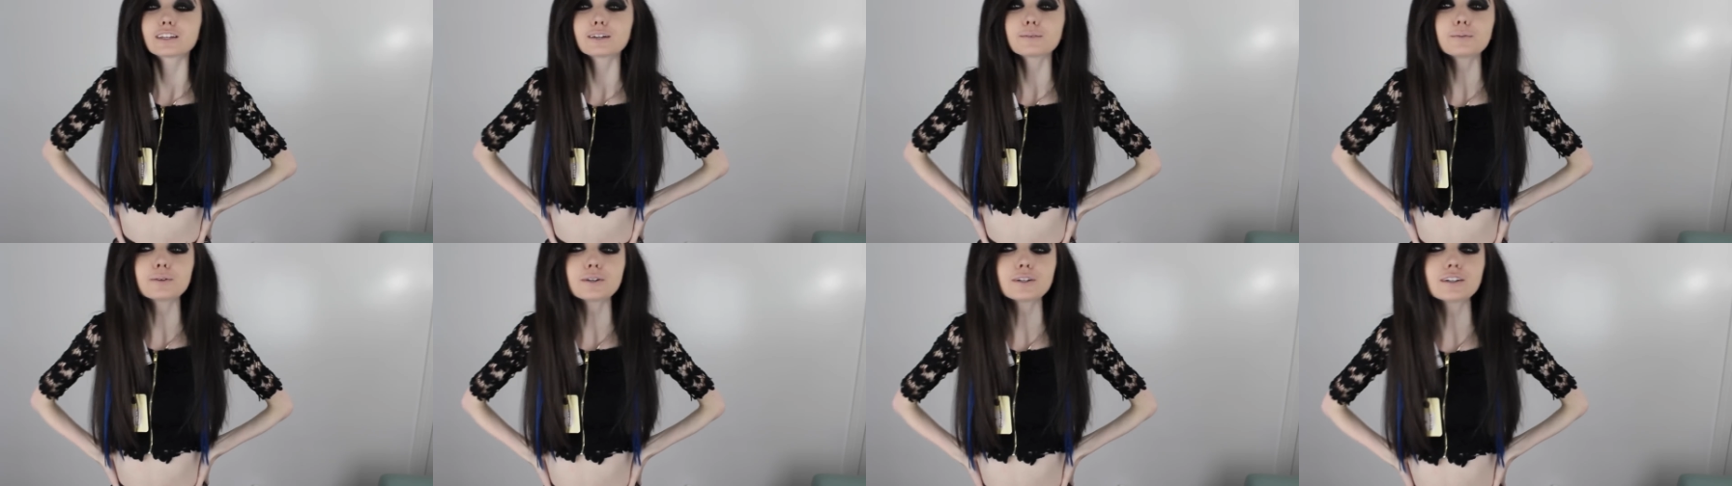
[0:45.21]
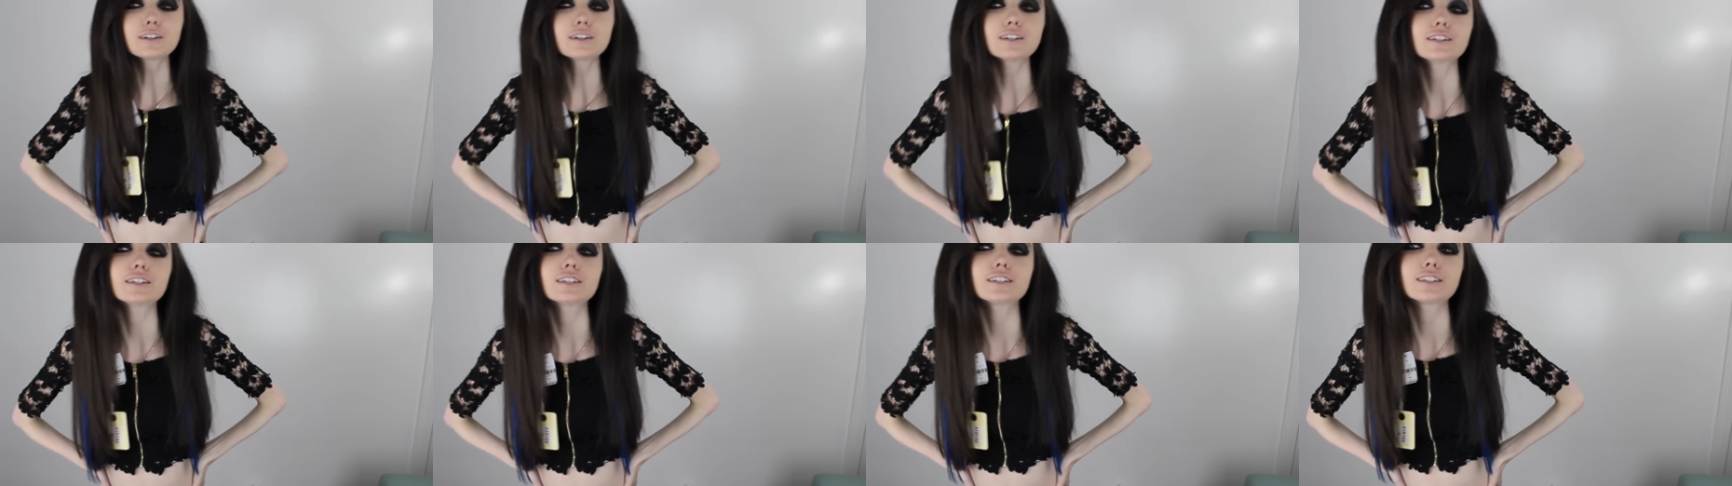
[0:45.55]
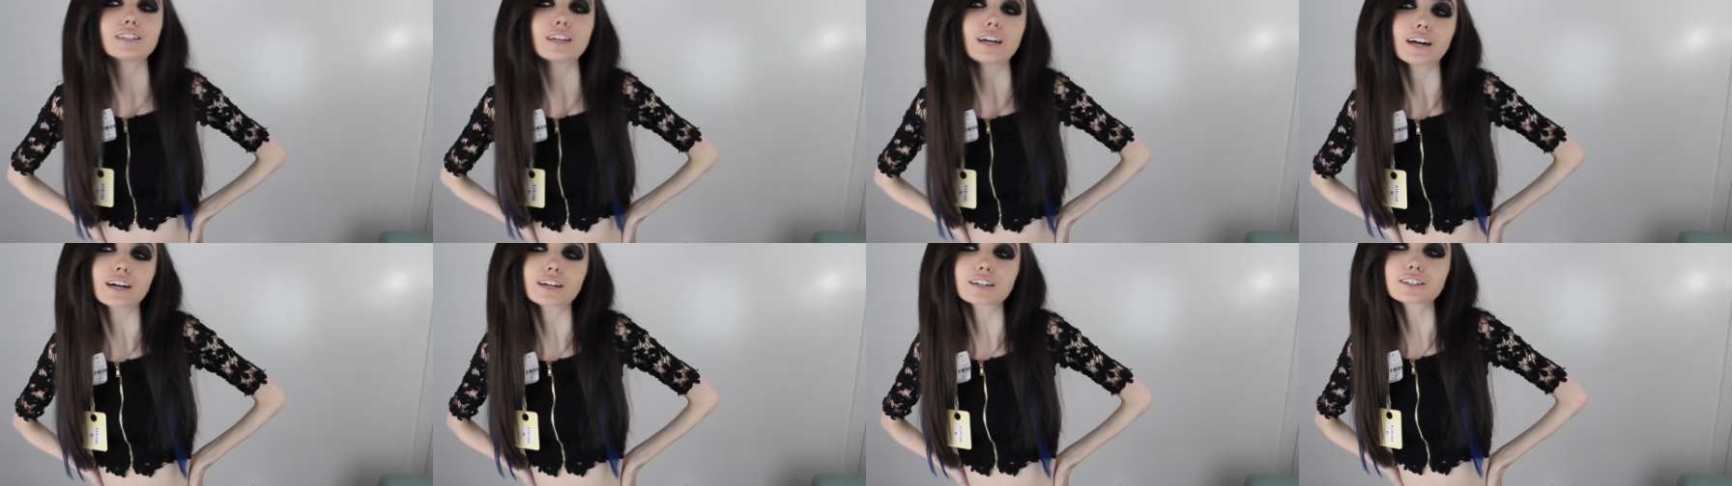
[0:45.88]
zipper
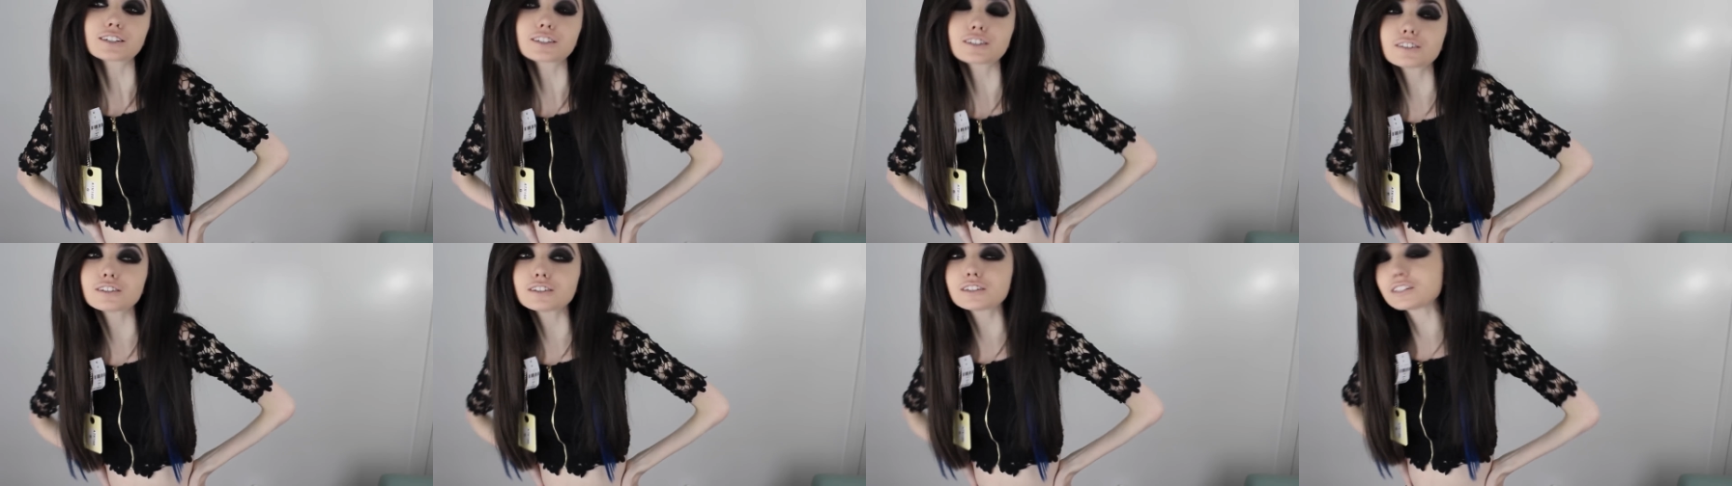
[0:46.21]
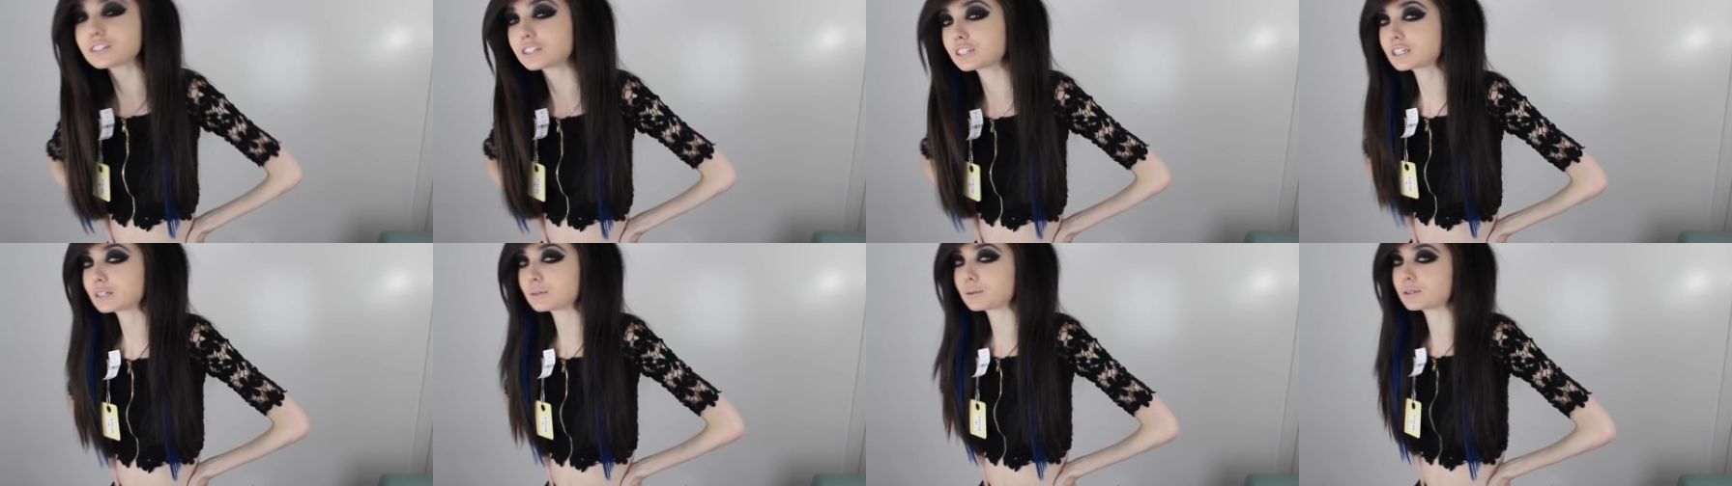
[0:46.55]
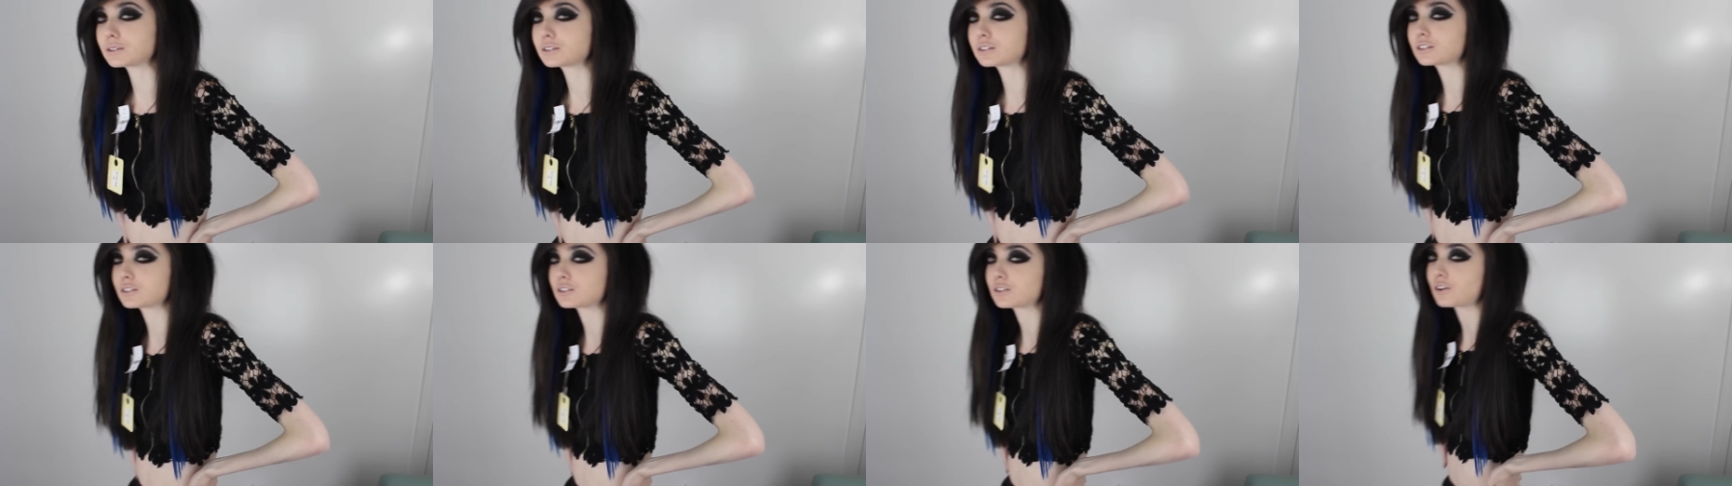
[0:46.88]
is actually
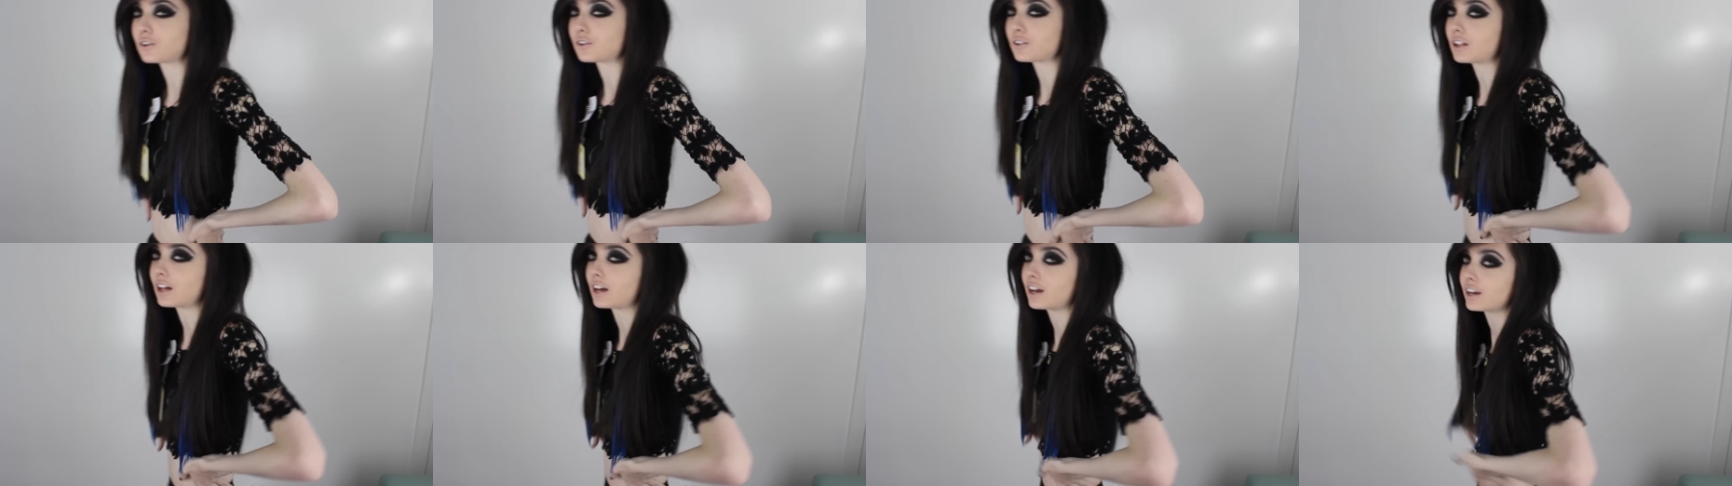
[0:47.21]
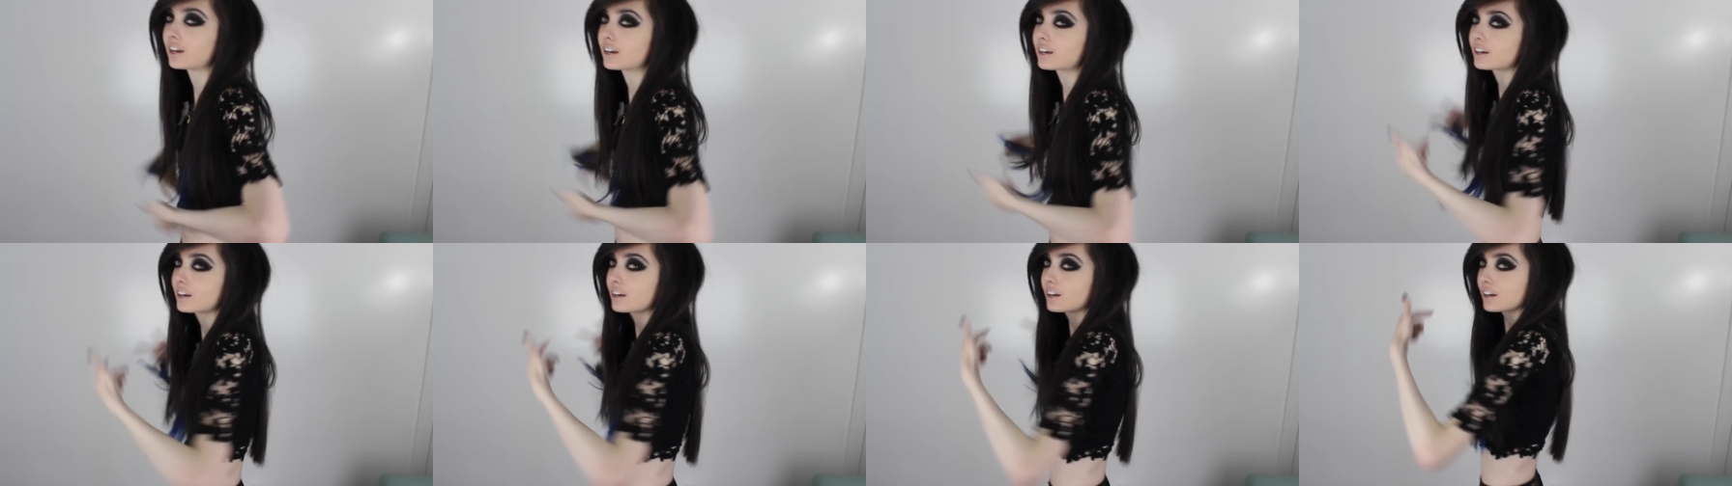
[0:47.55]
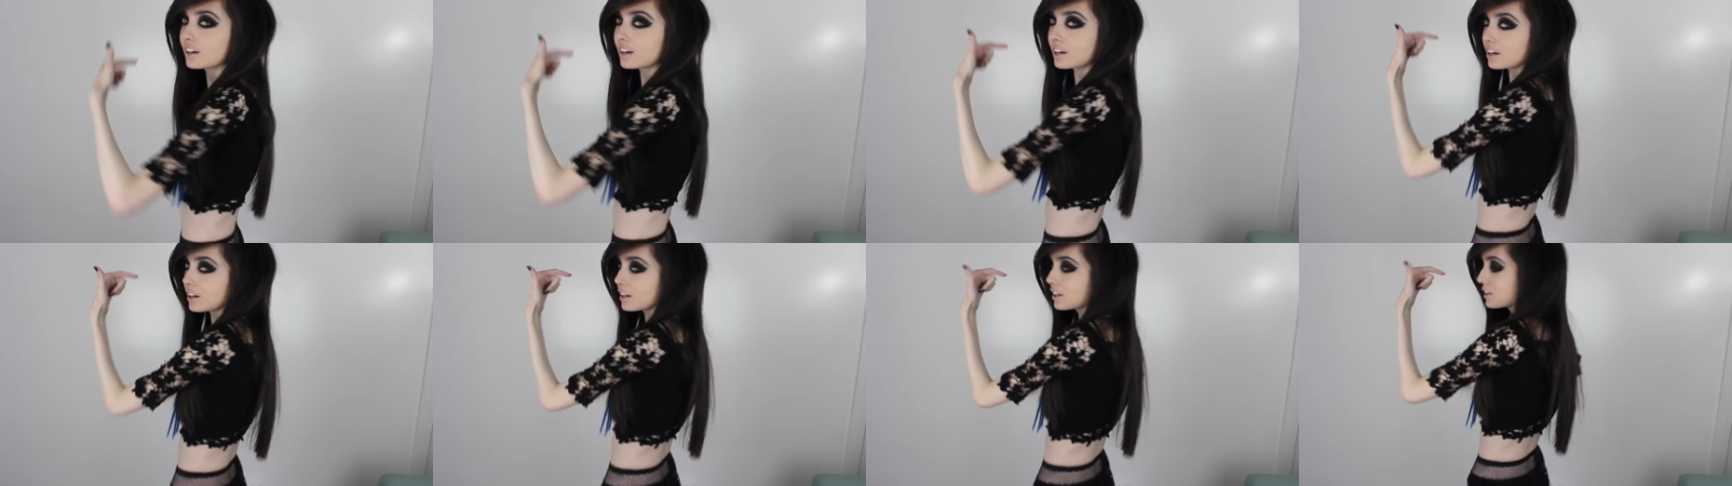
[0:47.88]
supposed to go like
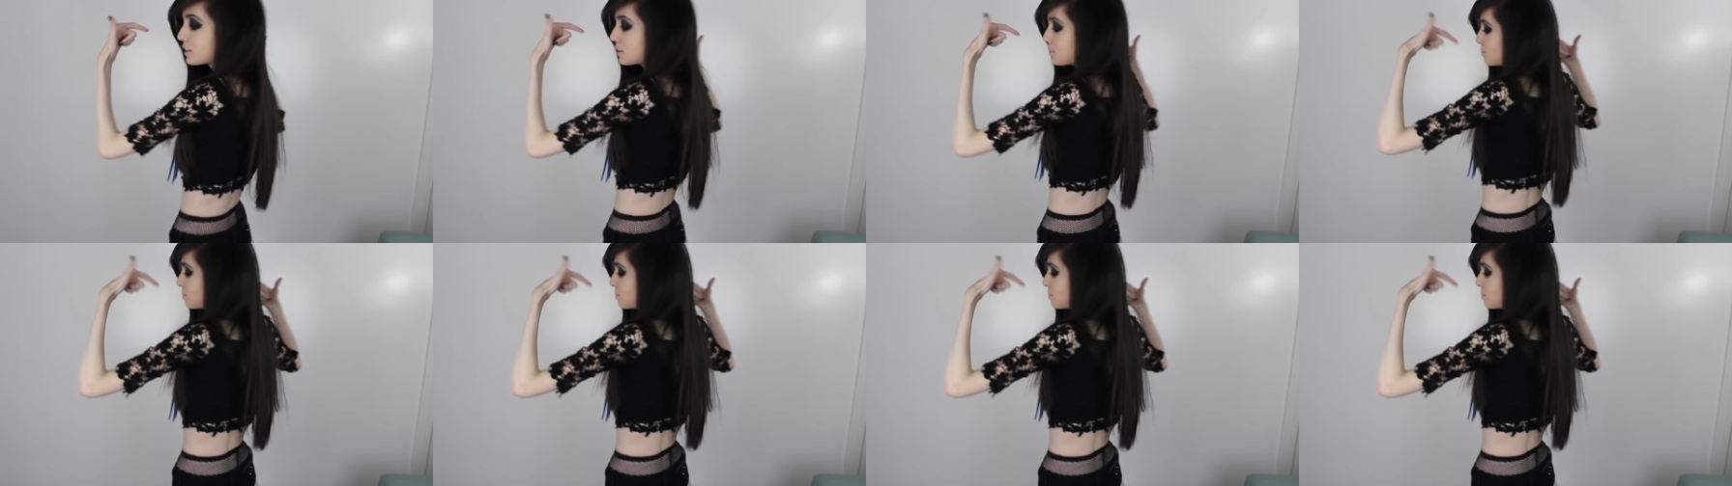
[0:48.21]
in